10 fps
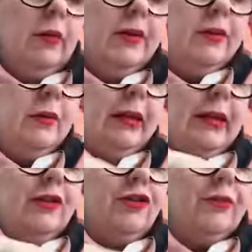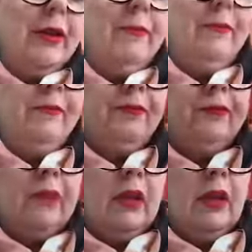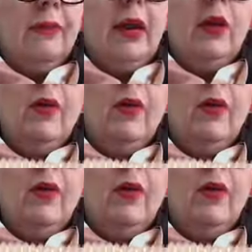always do a little trim, but I